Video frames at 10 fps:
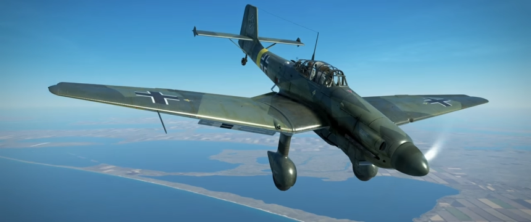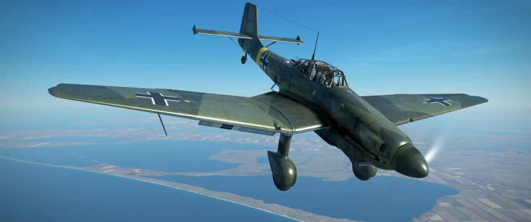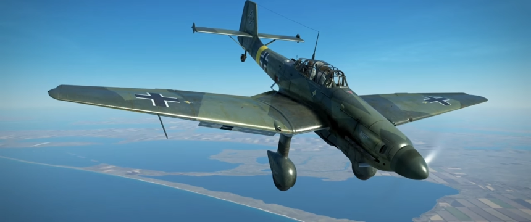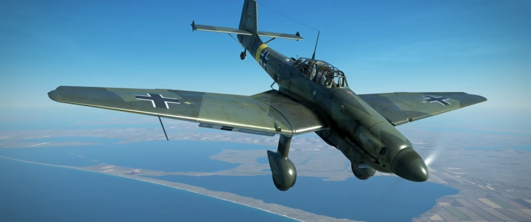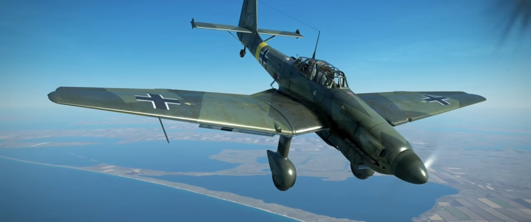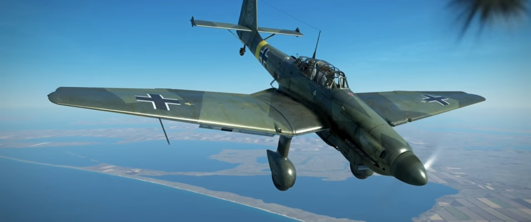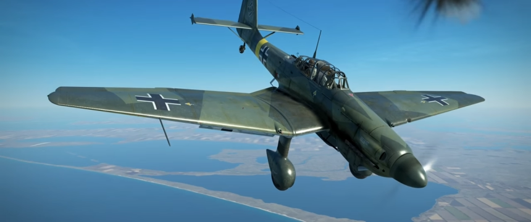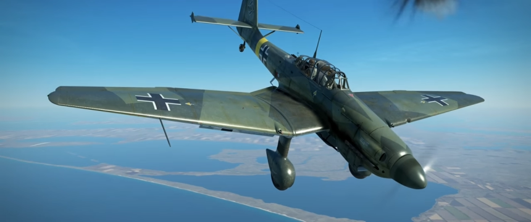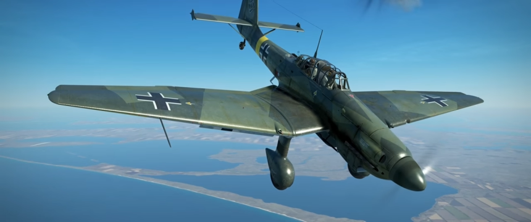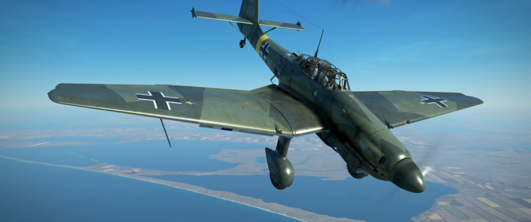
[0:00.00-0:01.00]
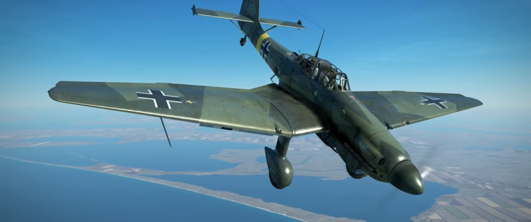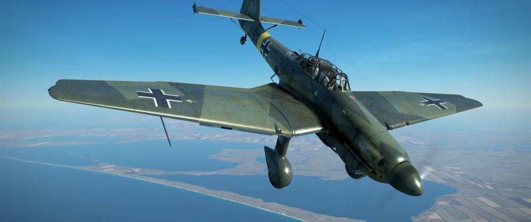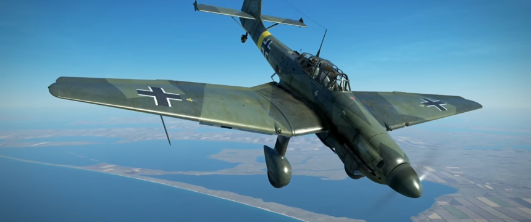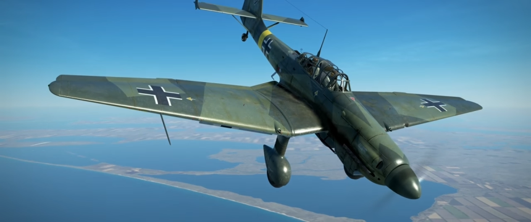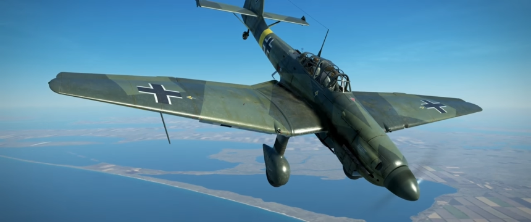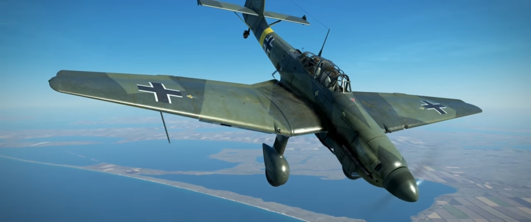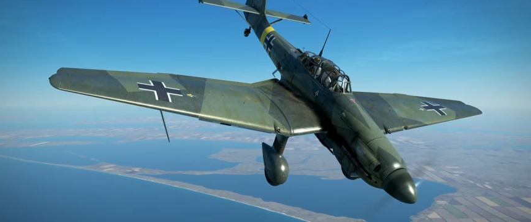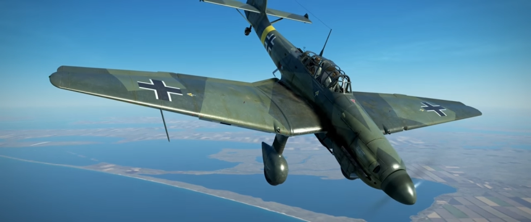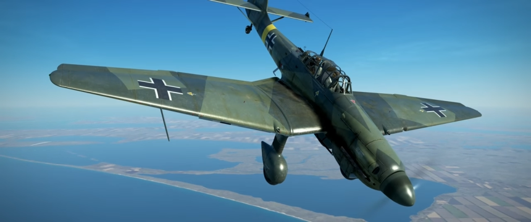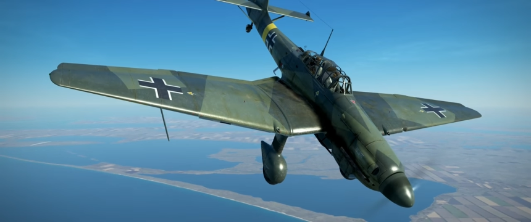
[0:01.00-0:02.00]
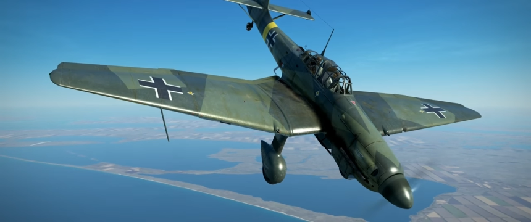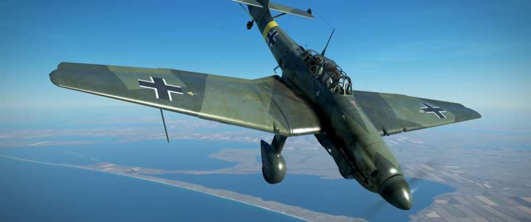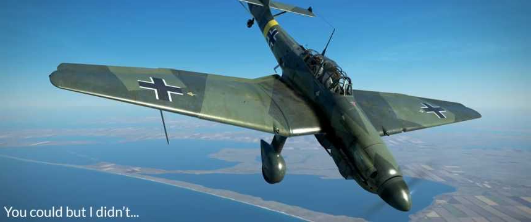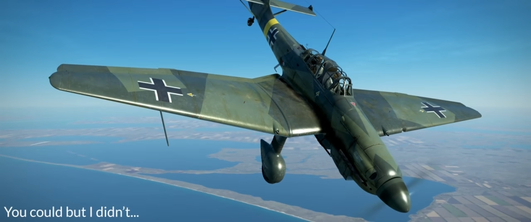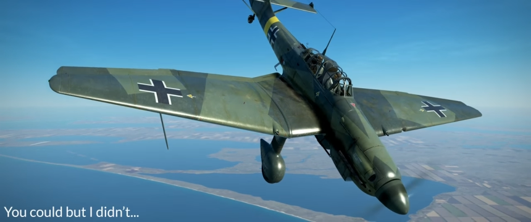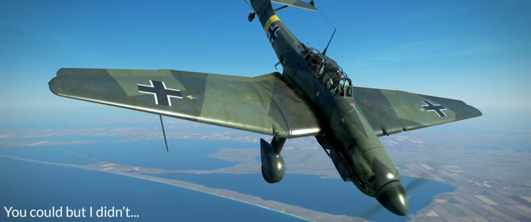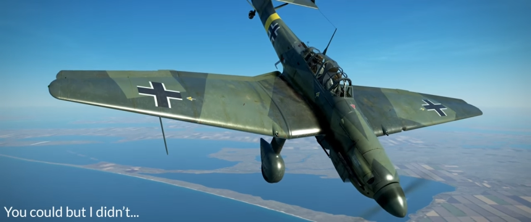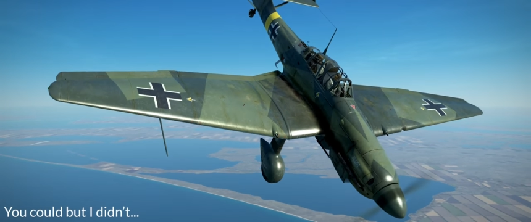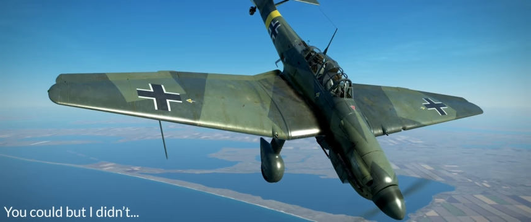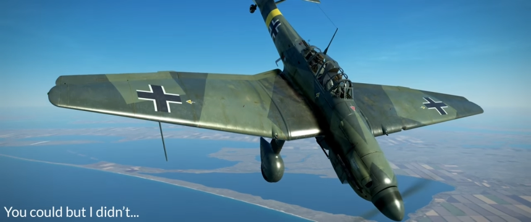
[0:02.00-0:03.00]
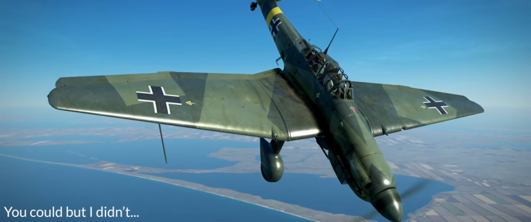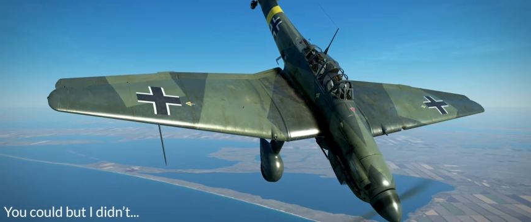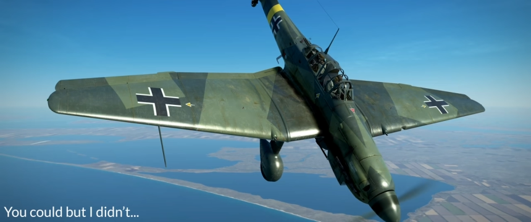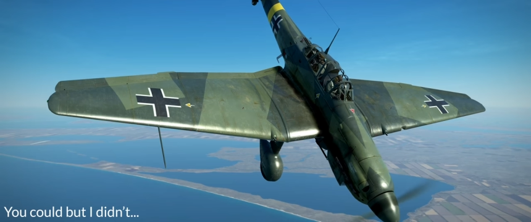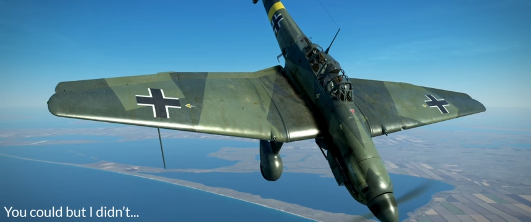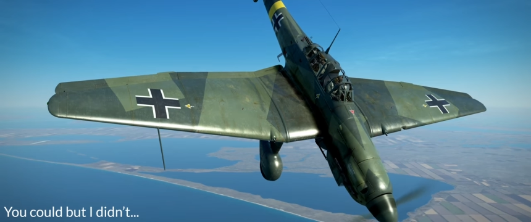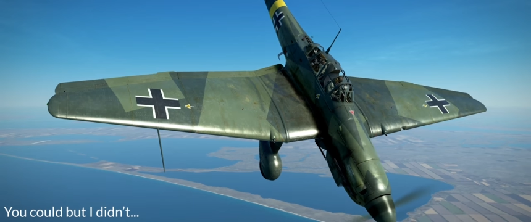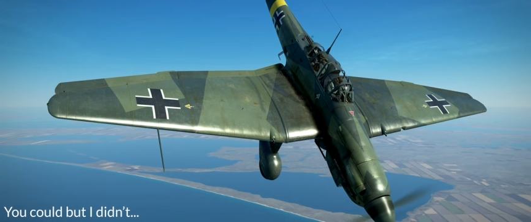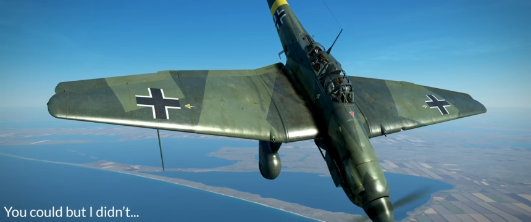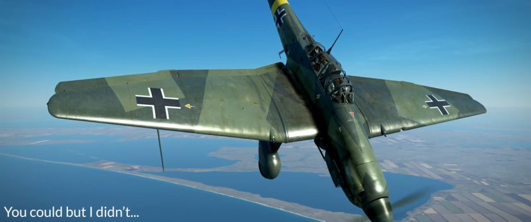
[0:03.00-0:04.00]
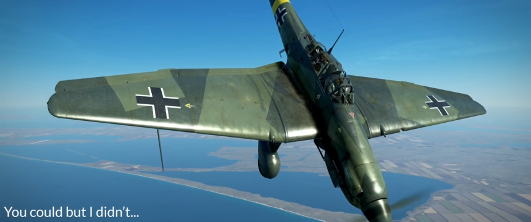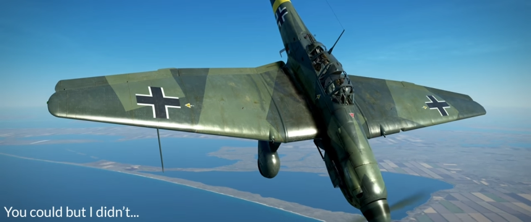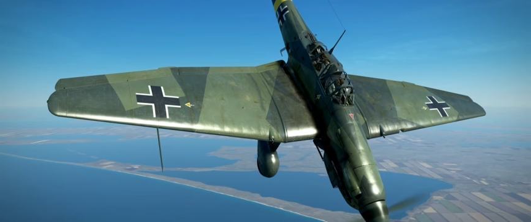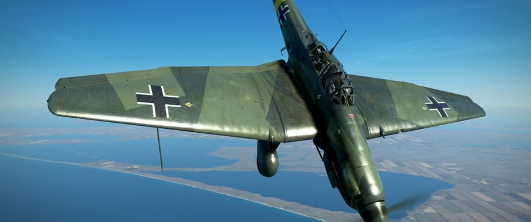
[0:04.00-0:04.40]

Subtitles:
(no speaker visible)